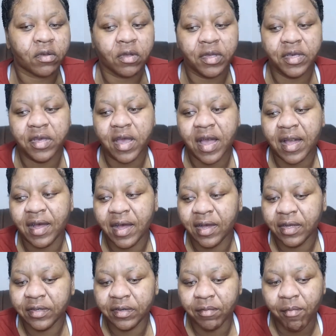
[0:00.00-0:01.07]
He
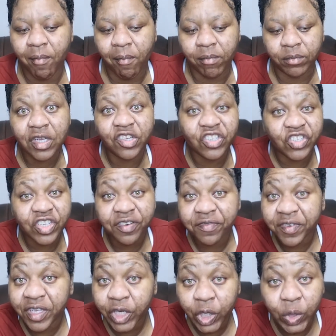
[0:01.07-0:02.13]
had
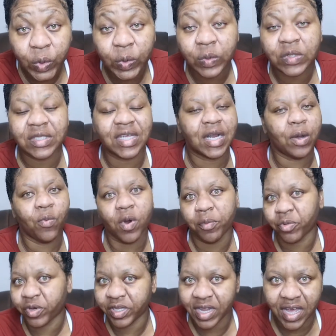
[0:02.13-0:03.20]
stuffy nose, and at one
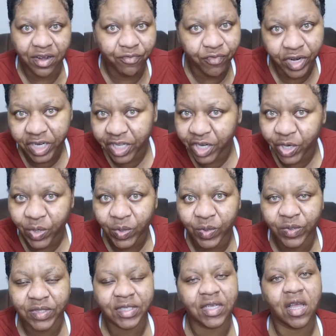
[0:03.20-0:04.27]
point he had runny
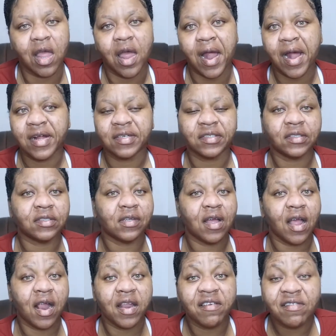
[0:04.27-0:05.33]
nose.
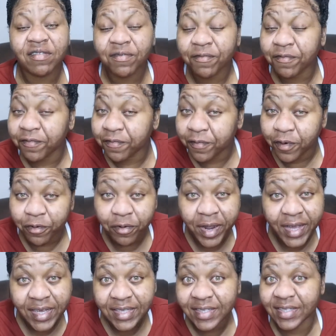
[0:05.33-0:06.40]
And it's
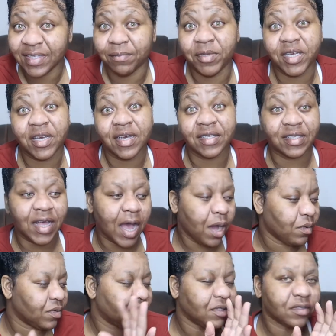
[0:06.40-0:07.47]
crazy because
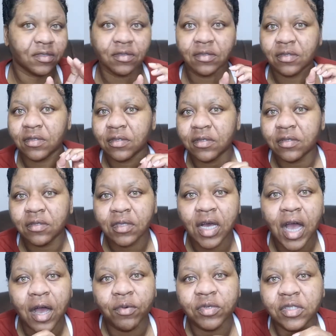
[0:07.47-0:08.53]
I was
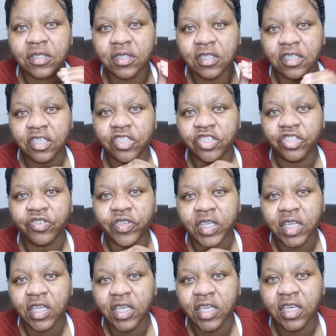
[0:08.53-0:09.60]

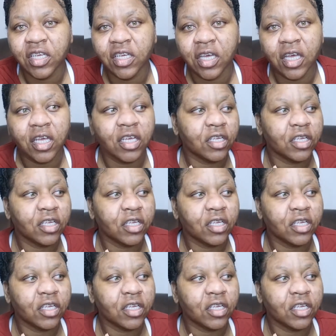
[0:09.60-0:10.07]
literally